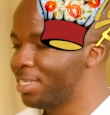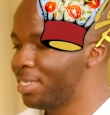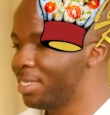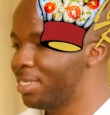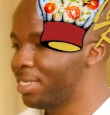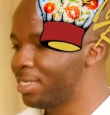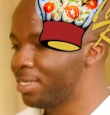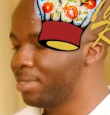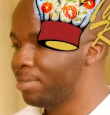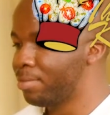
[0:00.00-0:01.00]

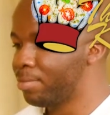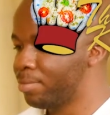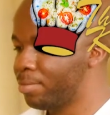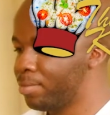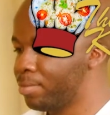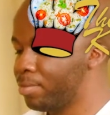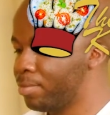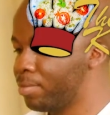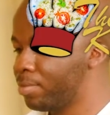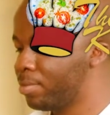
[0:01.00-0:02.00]

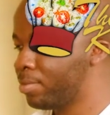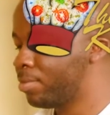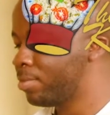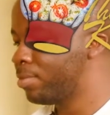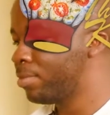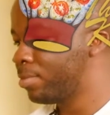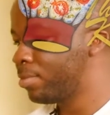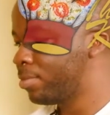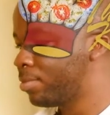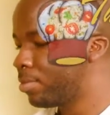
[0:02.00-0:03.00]

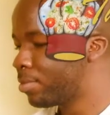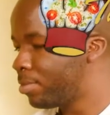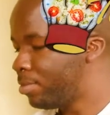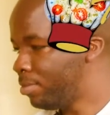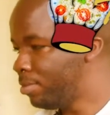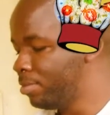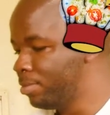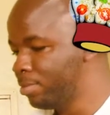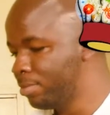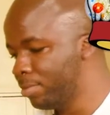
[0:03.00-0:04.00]

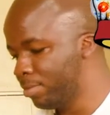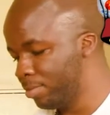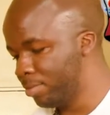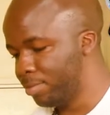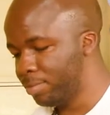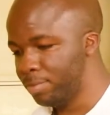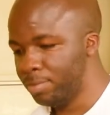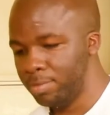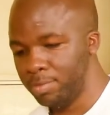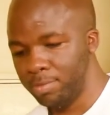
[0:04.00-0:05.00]

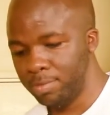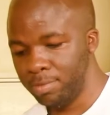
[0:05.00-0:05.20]
No words are spoken by the person on screen.